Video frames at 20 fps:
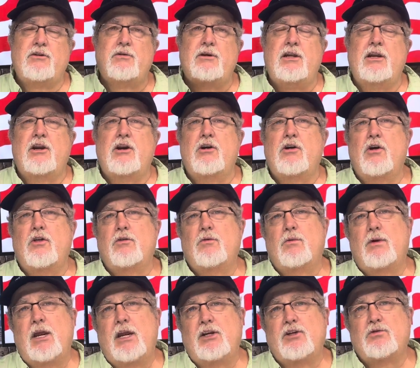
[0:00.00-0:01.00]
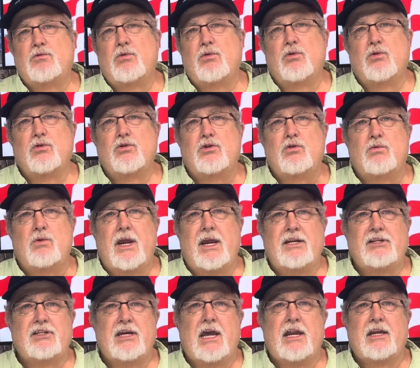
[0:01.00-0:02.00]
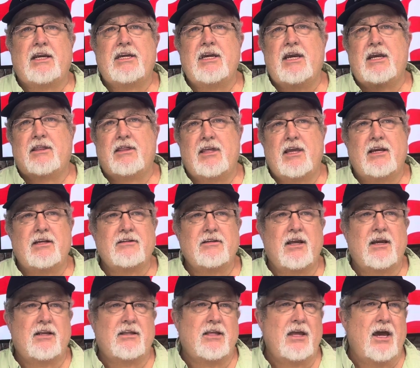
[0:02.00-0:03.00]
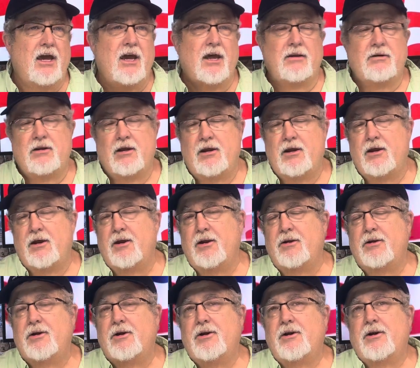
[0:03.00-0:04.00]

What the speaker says: you need to know the range rules, the range etiquette, things like that.